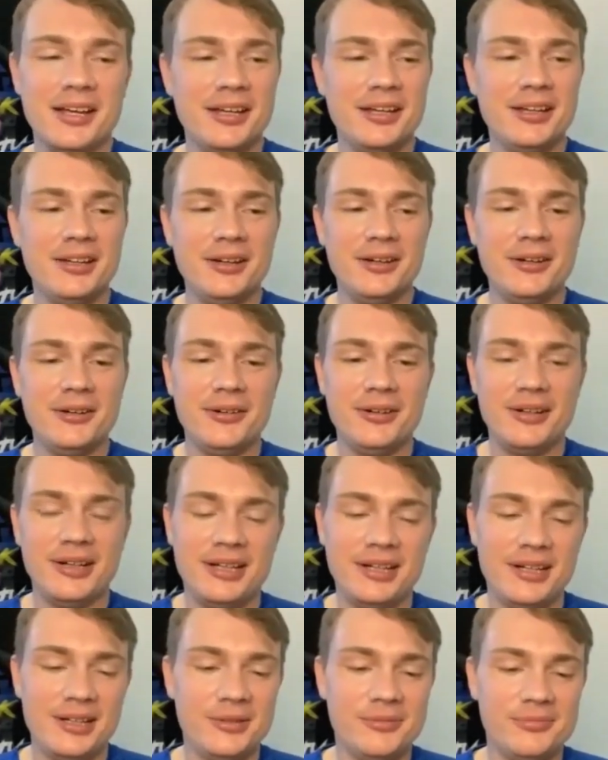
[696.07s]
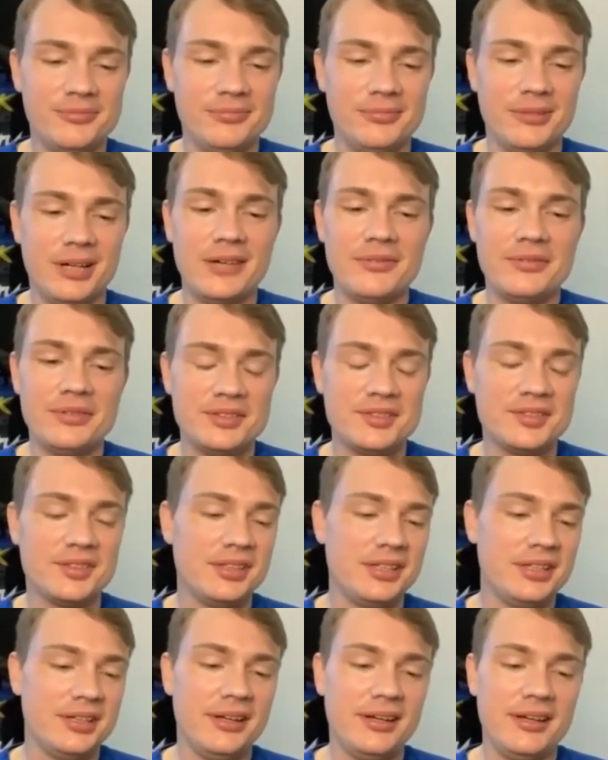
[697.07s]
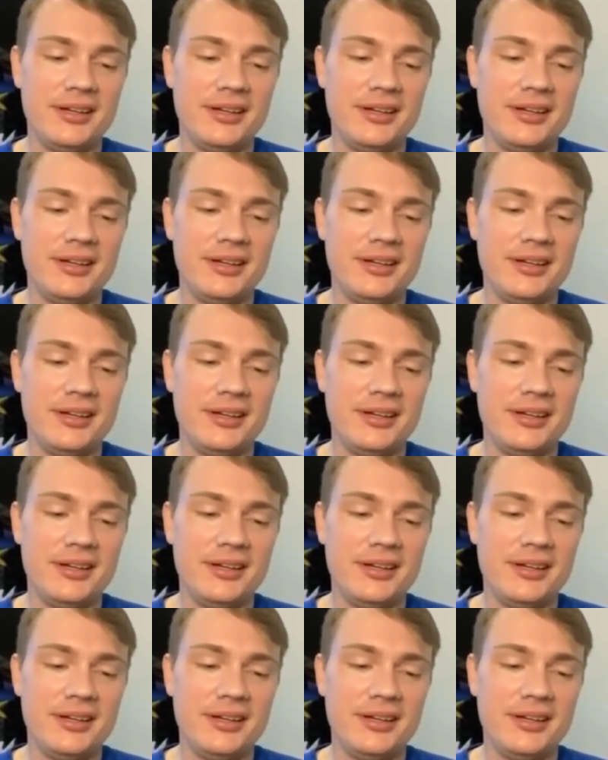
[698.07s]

You know, um, obviously